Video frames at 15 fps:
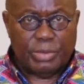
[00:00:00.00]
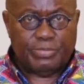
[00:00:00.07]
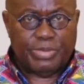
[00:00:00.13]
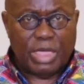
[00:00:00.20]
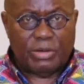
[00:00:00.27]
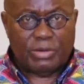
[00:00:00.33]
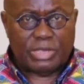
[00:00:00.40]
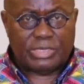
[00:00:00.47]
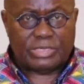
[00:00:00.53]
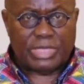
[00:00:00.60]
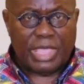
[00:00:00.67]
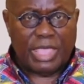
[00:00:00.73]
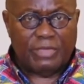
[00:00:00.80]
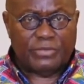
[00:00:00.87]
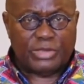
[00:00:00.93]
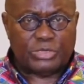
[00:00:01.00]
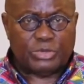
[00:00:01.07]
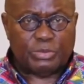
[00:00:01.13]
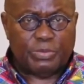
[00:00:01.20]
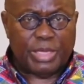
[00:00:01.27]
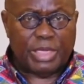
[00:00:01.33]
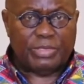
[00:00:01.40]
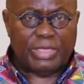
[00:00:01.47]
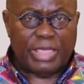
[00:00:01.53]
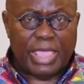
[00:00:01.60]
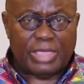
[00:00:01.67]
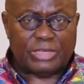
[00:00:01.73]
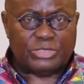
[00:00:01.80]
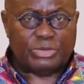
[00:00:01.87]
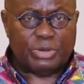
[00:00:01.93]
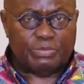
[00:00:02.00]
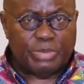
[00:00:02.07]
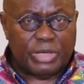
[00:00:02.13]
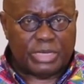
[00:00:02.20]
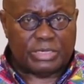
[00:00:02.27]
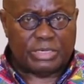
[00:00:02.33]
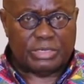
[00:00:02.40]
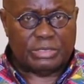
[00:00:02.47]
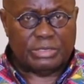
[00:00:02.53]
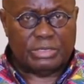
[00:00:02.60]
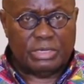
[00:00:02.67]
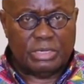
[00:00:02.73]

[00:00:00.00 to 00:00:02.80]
Parents are having to bear the extra burden